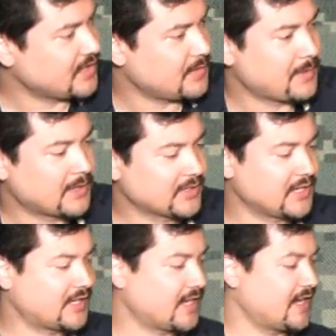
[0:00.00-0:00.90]
The
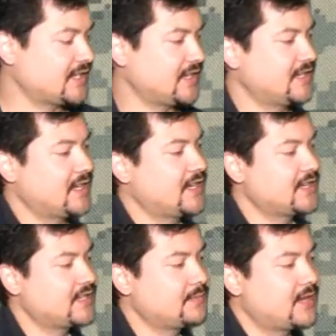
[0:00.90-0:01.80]
Pelican case is a
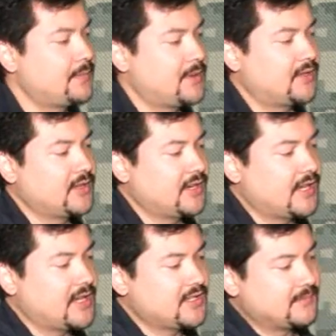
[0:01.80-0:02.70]
custom cut Pelican
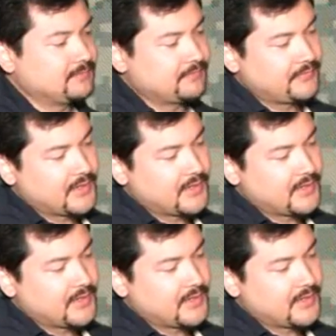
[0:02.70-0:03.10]
case,